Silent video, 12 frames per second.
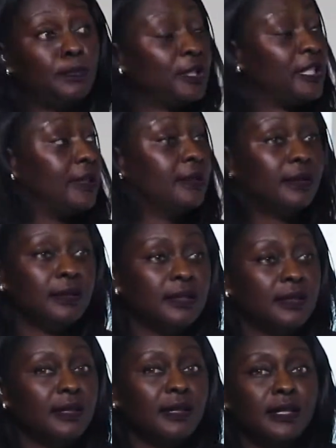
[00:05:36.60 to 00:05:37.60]
put in,
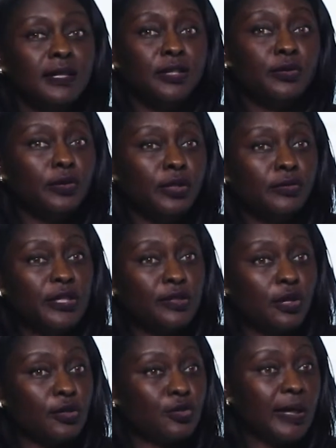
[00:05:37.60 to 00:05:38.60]
the
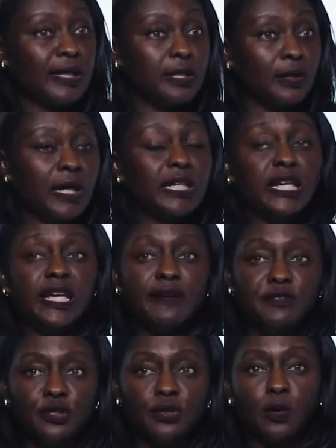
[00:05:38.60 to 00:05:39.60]
results right away. And it
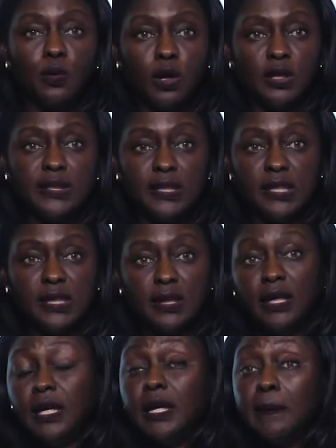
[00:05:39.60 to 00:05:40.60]
gives you the quality
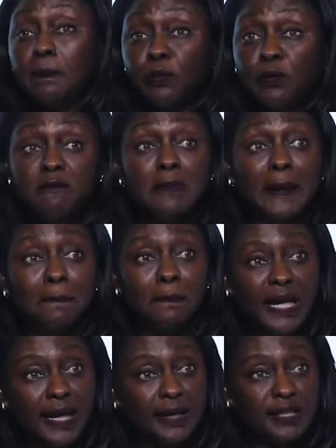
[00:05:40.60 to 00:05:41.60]
improvement
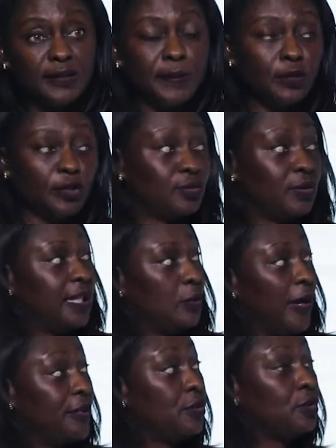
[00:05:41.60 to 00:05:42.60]
plans, because really
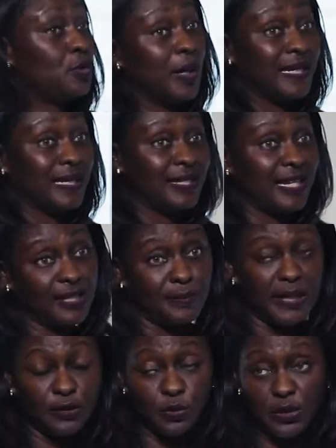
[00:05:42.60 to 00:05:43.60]
when you do an
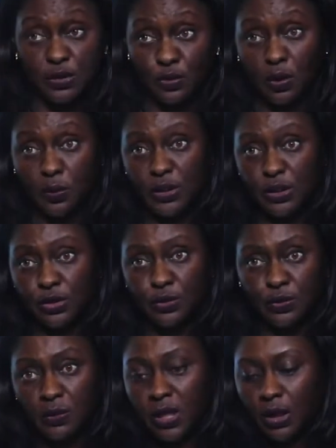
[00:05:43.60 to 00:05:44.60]
assessment, which is what we
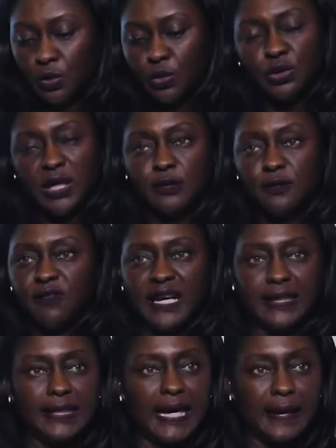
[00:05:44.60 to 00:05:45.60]
do, we try to
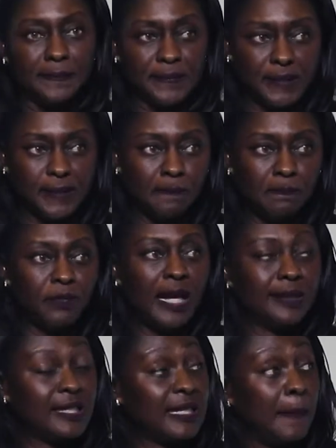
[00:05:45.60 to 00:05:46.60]
find gaps.
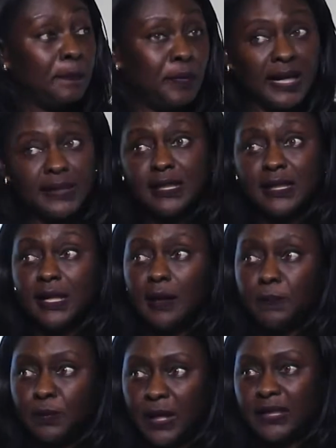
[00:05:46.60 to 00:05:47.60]
And these are
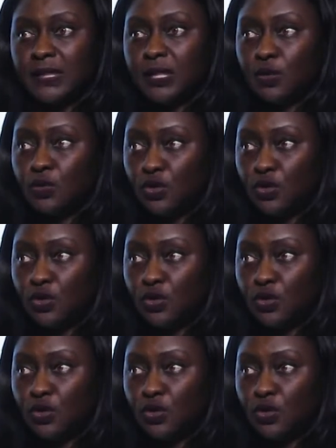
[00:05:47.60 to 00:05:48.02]
practical